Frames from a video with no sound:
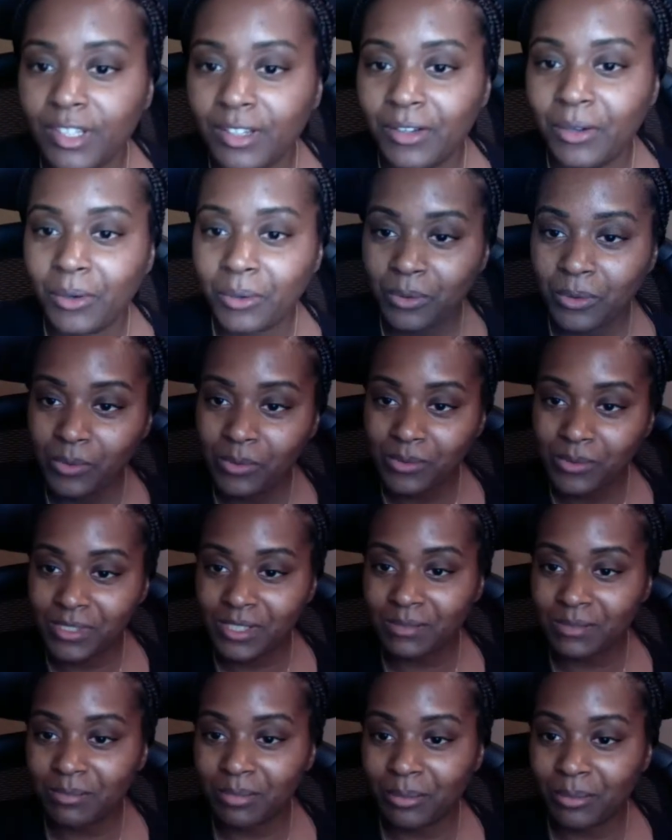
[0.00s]

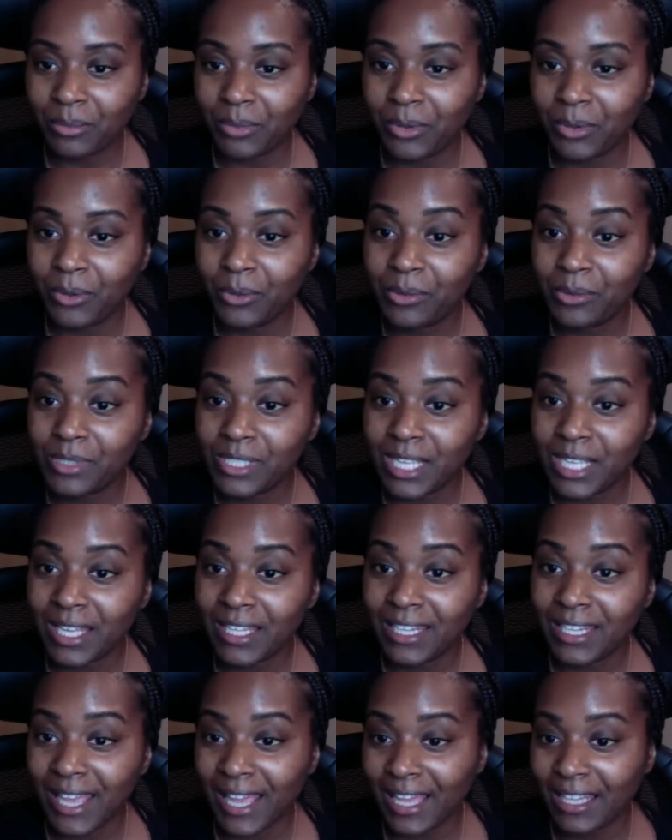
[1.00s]
Who's who's
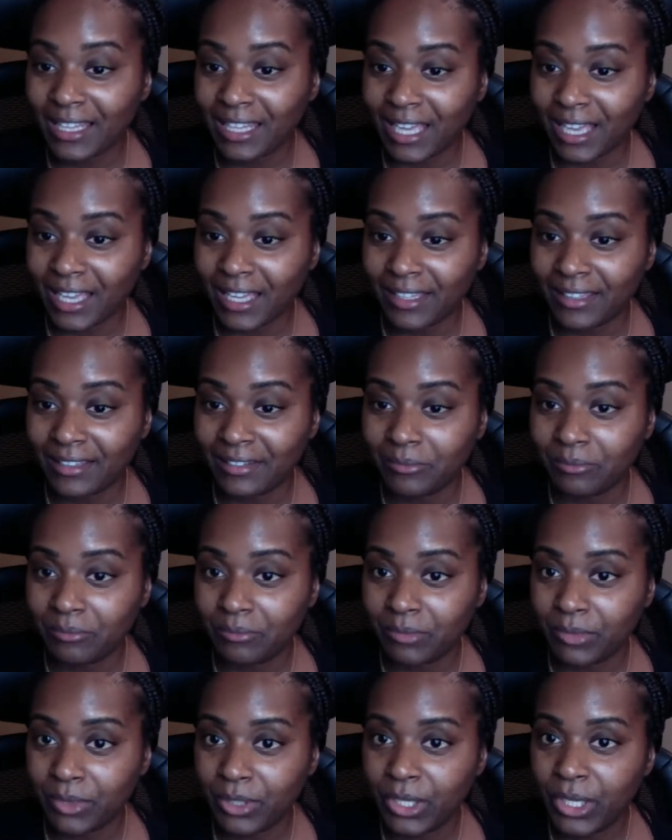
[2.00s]
an ally?
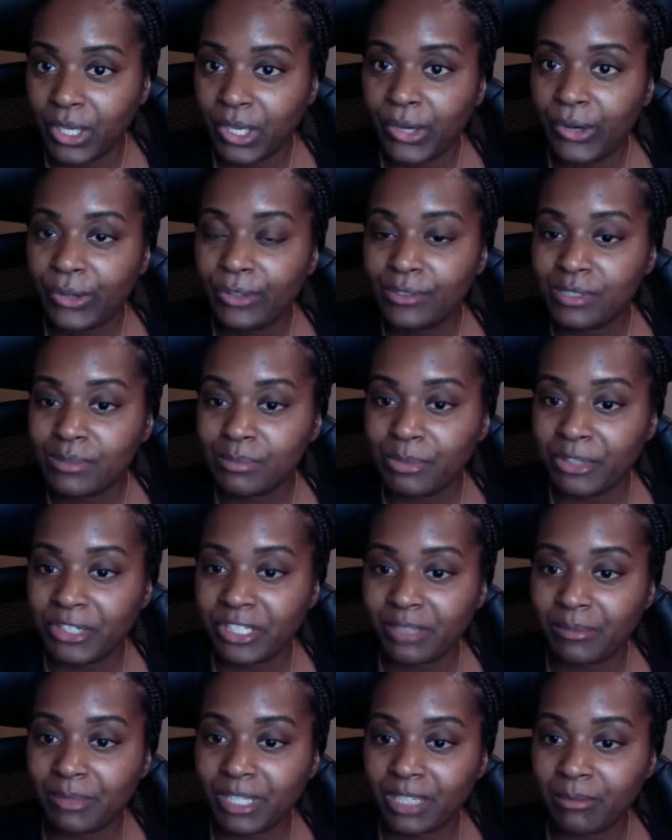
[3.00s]
Who's
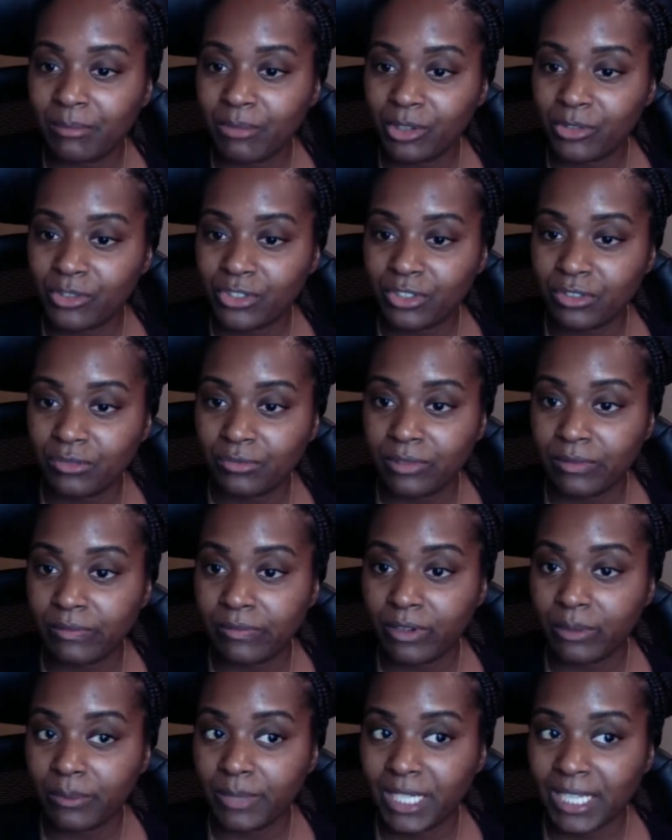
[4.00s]
bringing me emotional
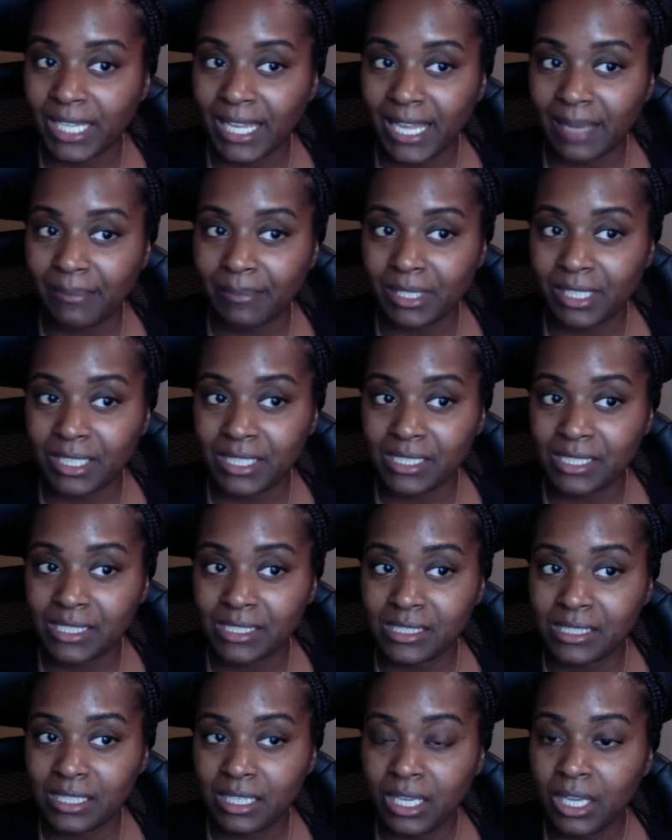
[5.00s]
fulfillment and
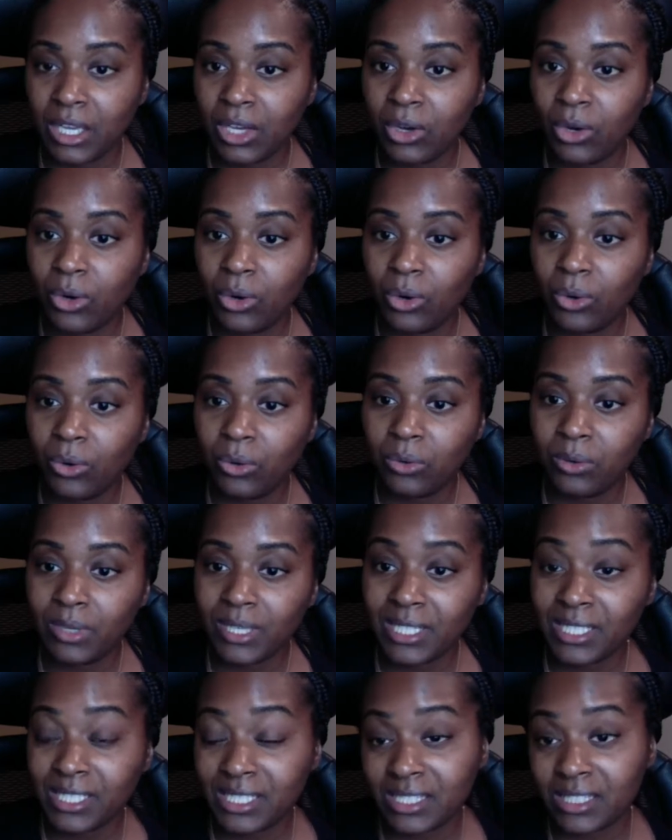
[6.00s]
happiness? Who
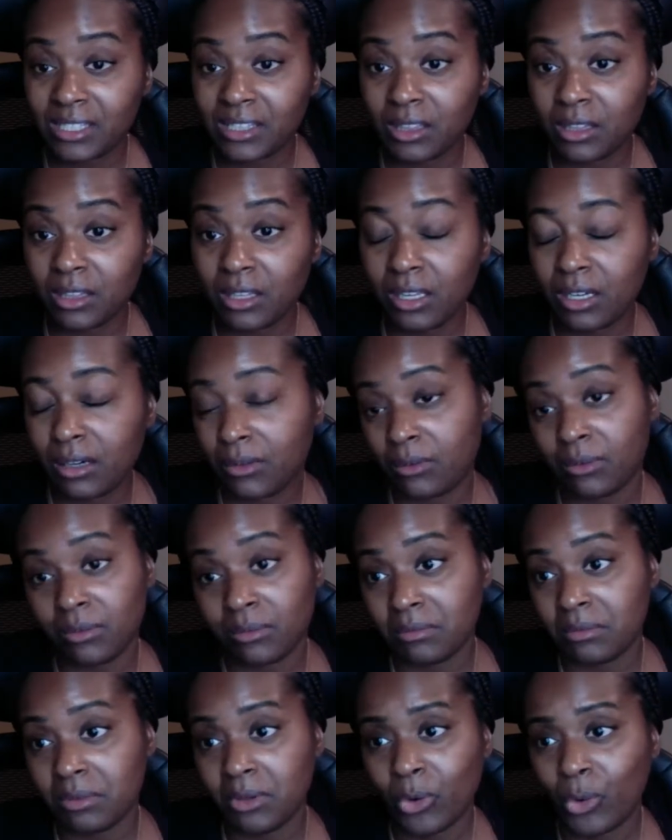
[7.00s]
is
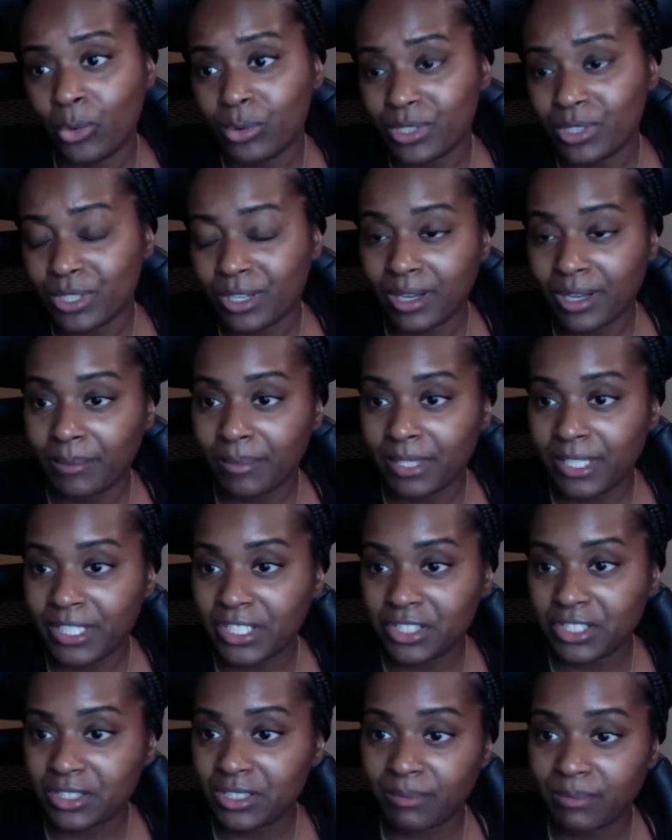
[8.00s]
who's the
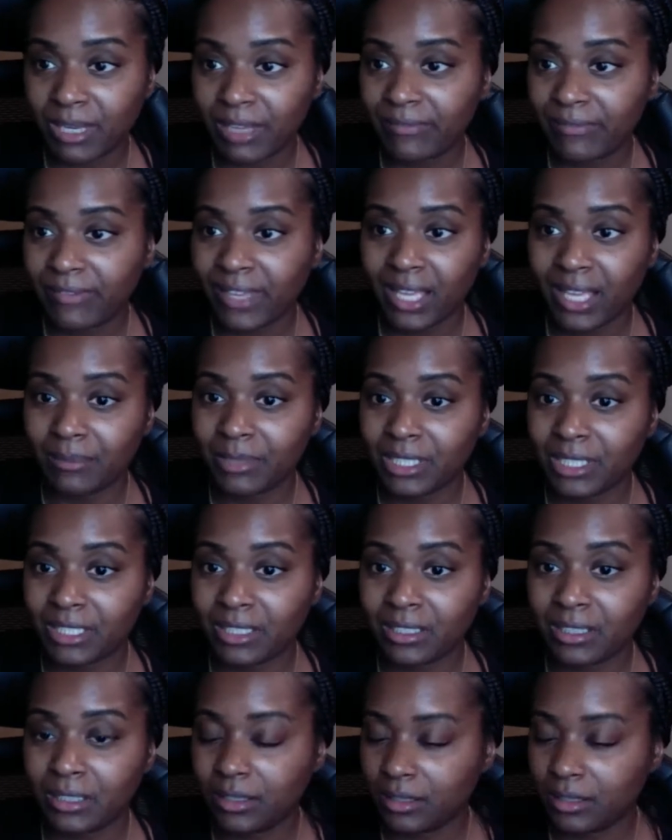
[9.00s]
completion to my family?